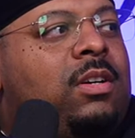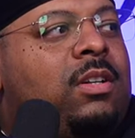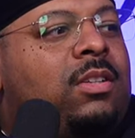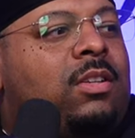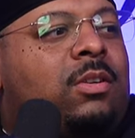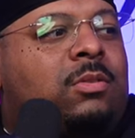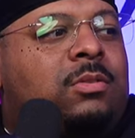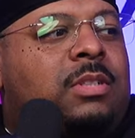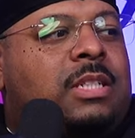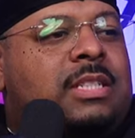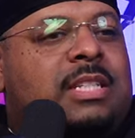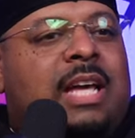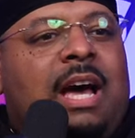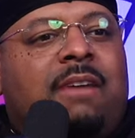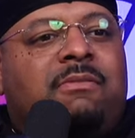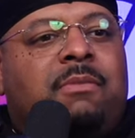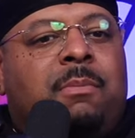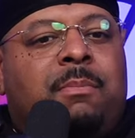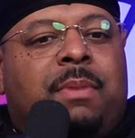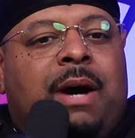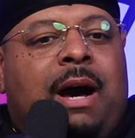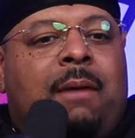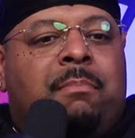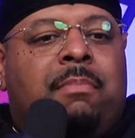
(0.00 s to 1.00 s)
Don't just have
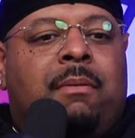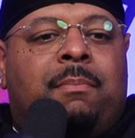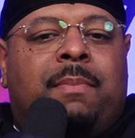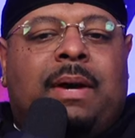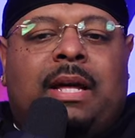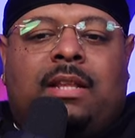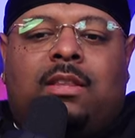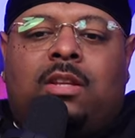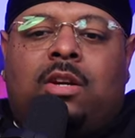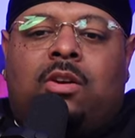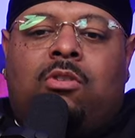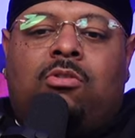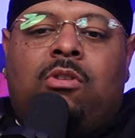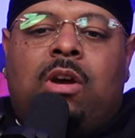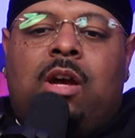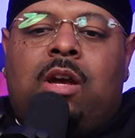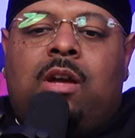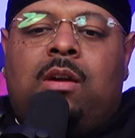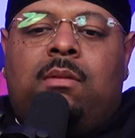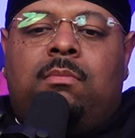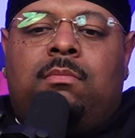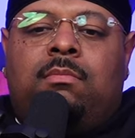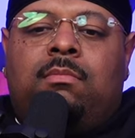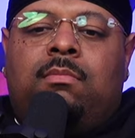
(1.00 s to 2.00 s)
them pop up at the
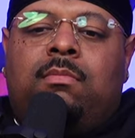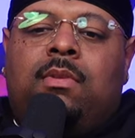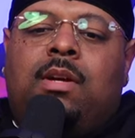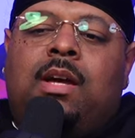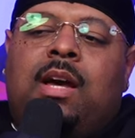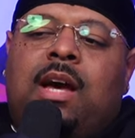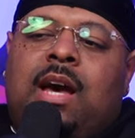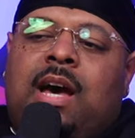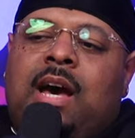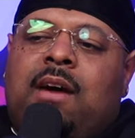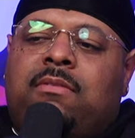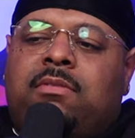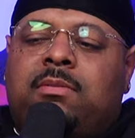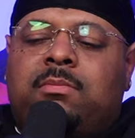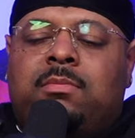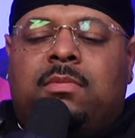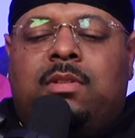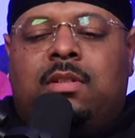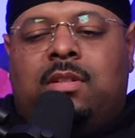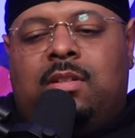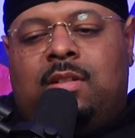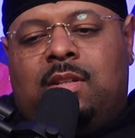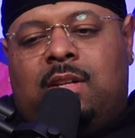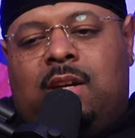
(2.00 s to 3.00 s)
crib. Have
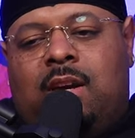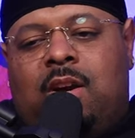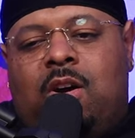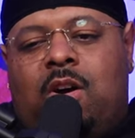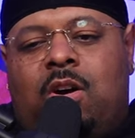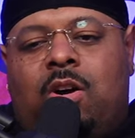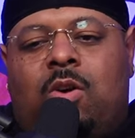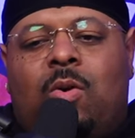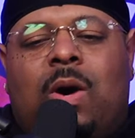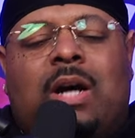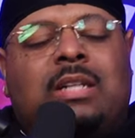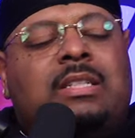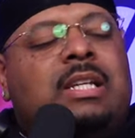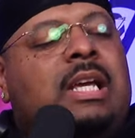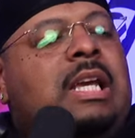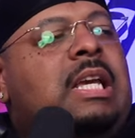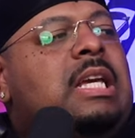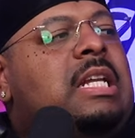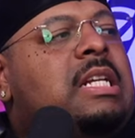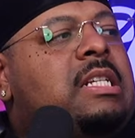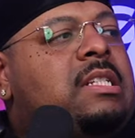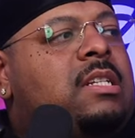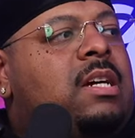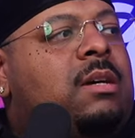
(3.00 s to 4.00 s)
them go out to
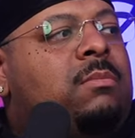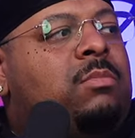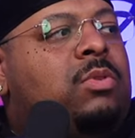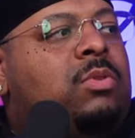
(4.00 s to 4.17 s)
eat or something.